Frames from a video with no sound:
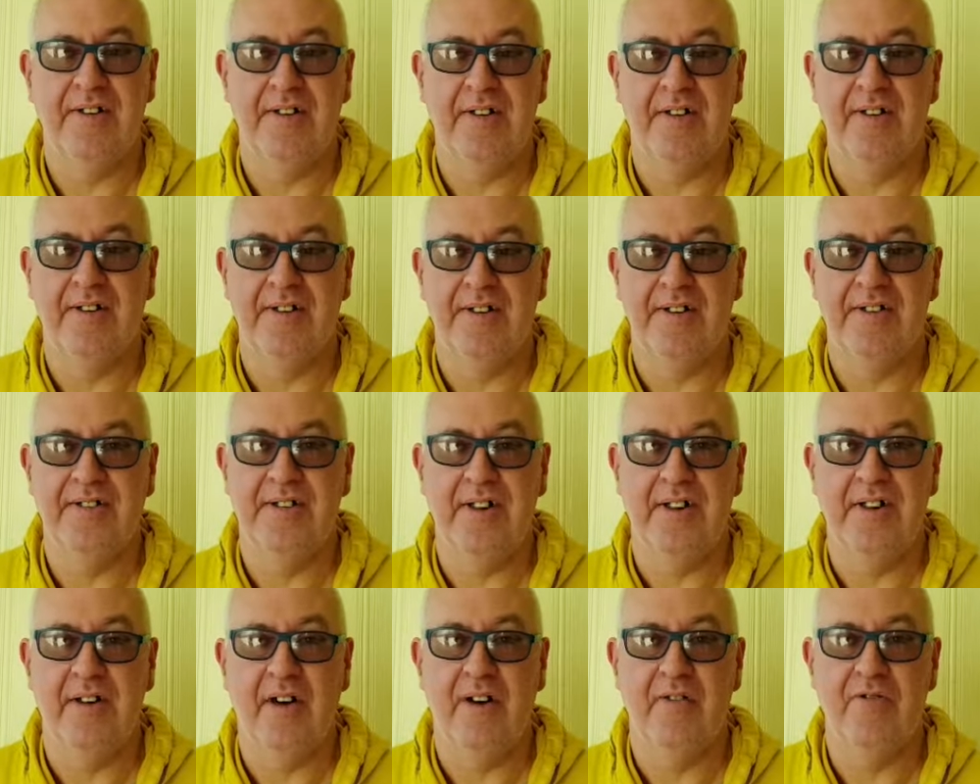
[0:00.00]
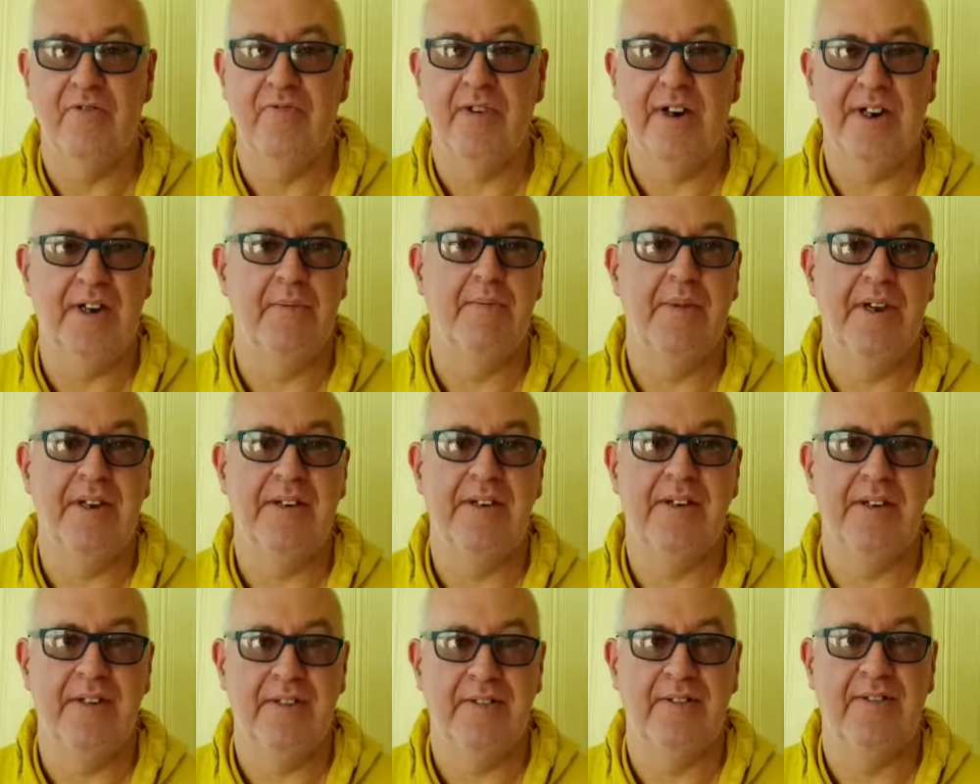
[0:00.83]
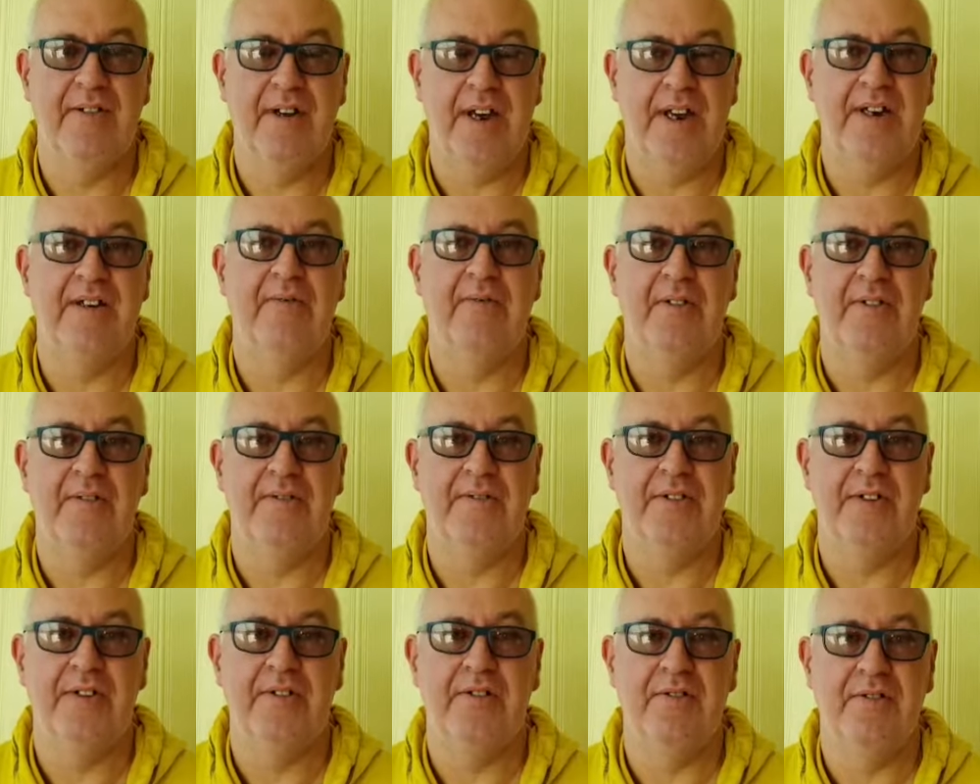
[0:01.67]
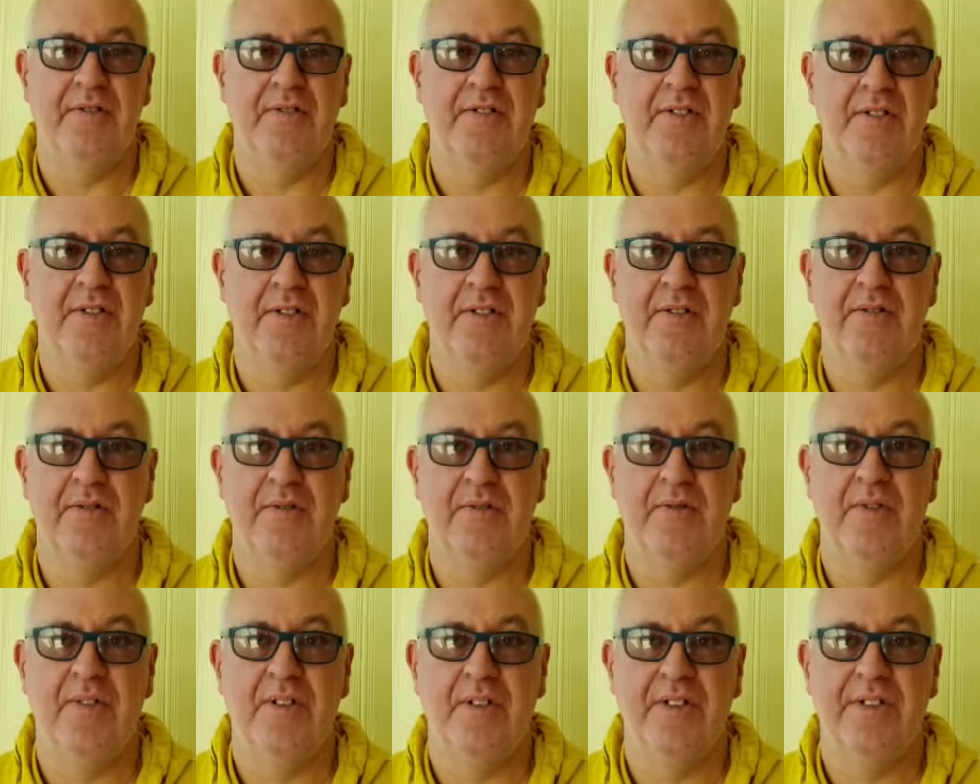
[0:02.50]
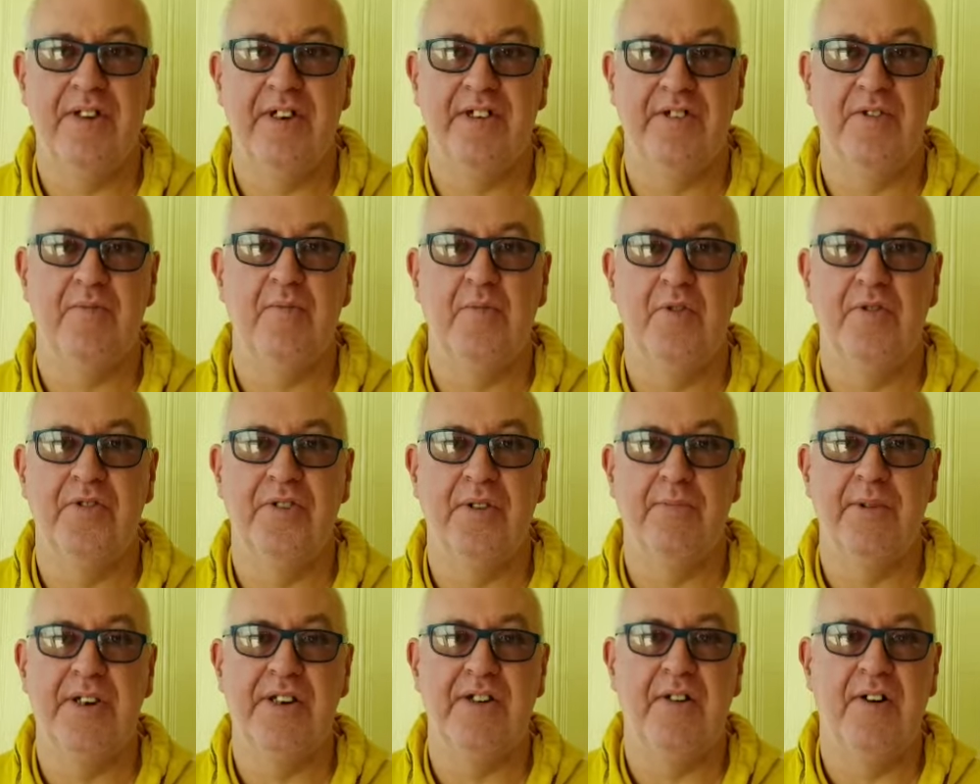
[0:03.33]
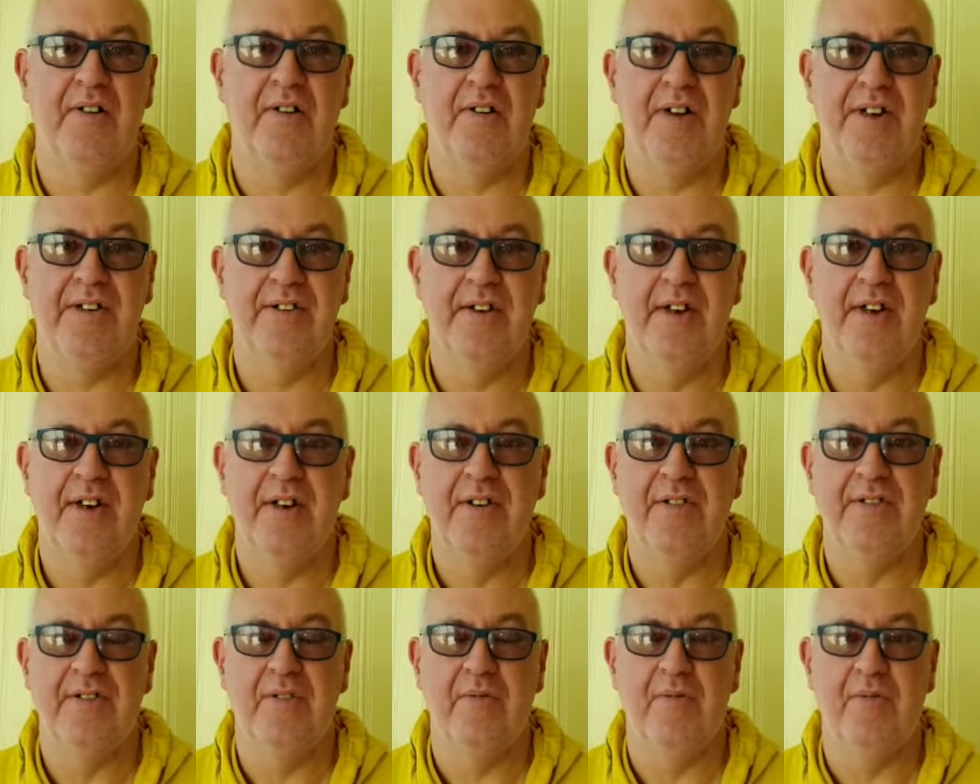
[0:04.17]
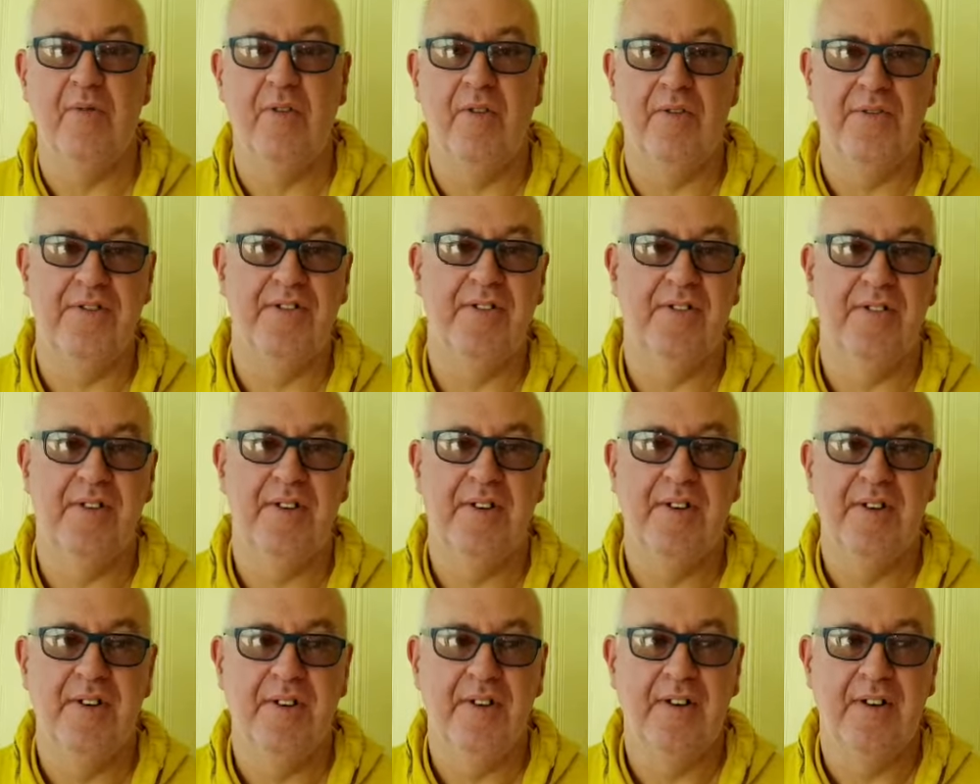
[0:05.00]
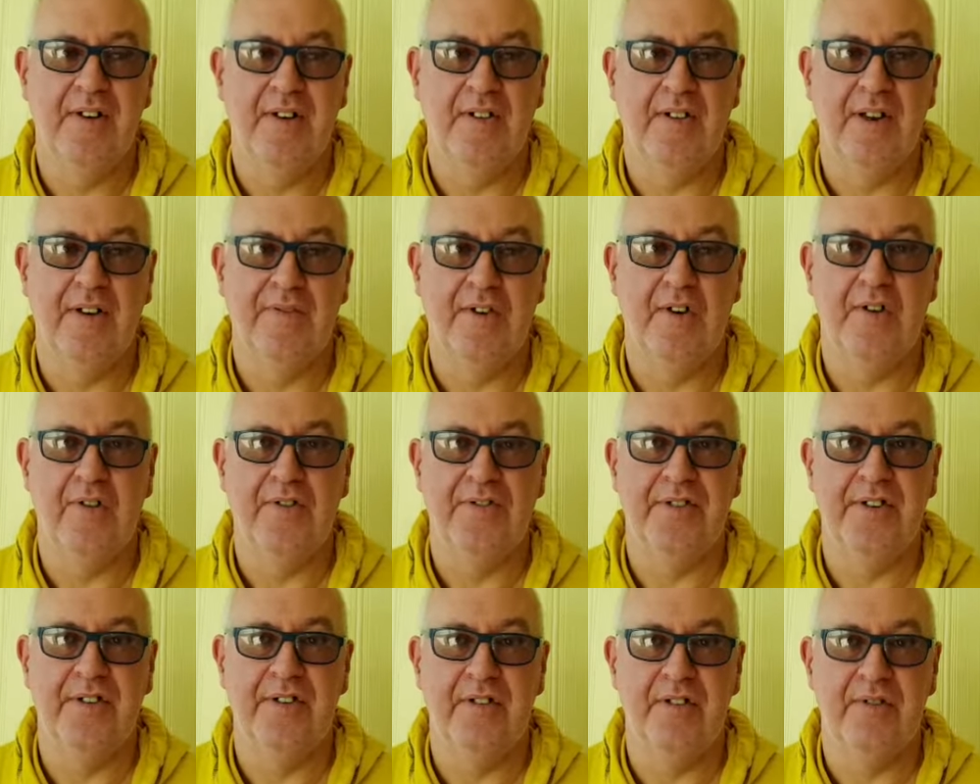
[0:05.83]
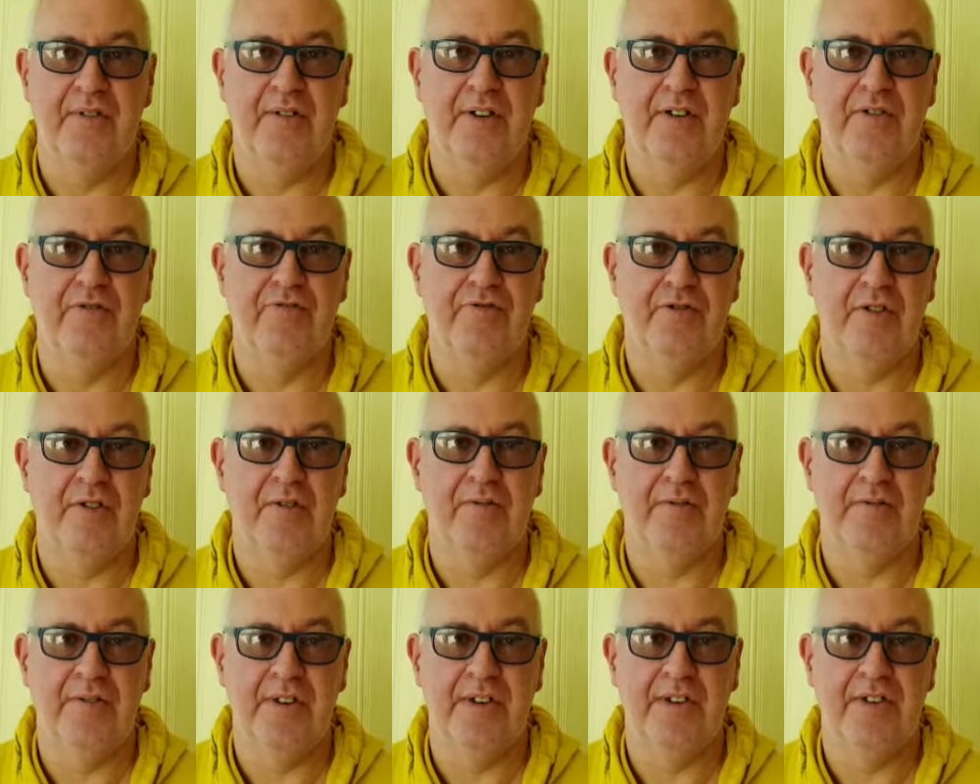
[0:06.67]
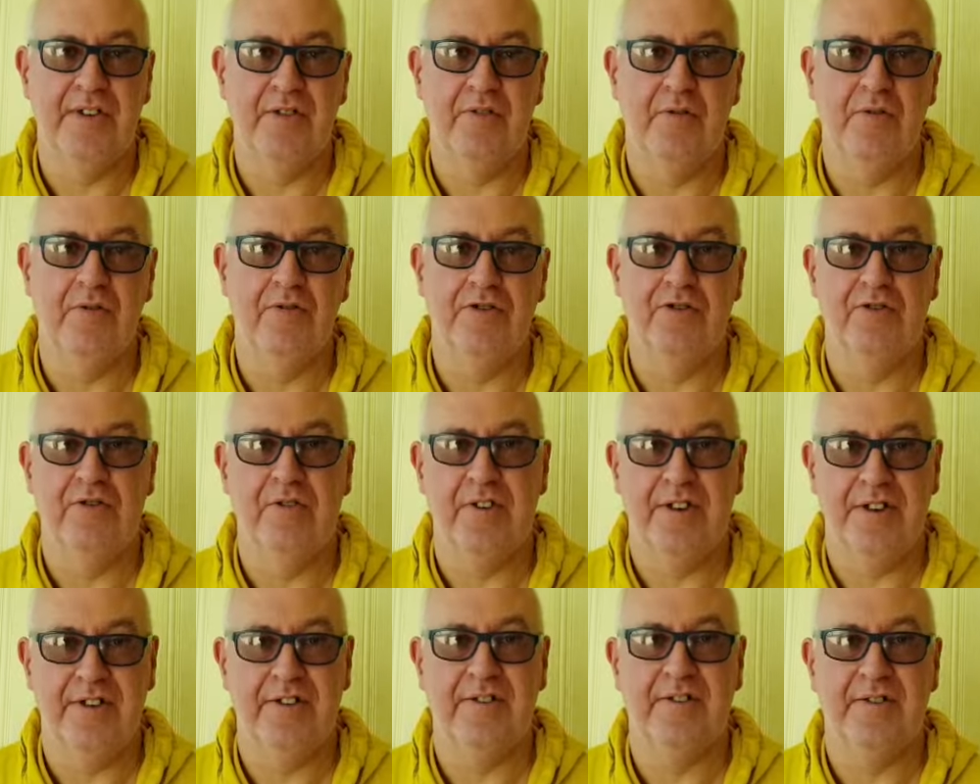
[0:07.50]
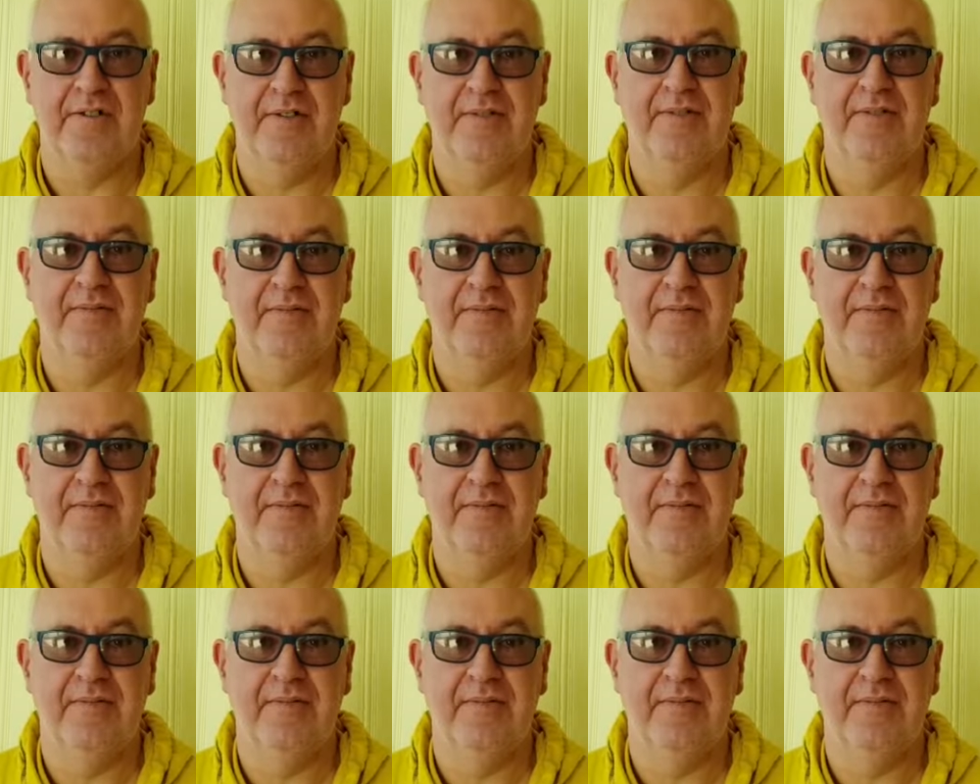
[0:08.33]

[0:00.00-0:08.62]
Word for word: and it's I would recommend it to anyone to use who doesn't want to be tied to what they've got to do and control. It's your choice.